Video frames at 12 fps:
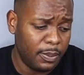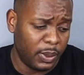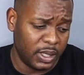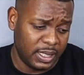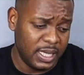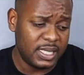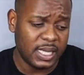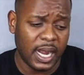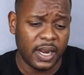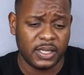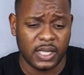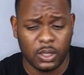But these
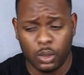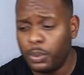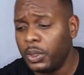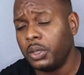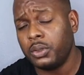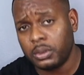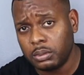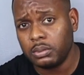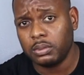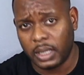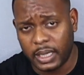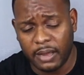tires, they do balloon.
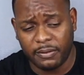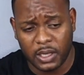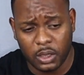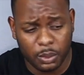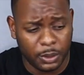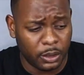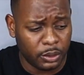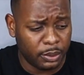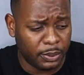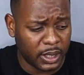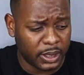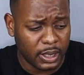They definitely do
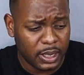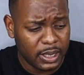balloon, but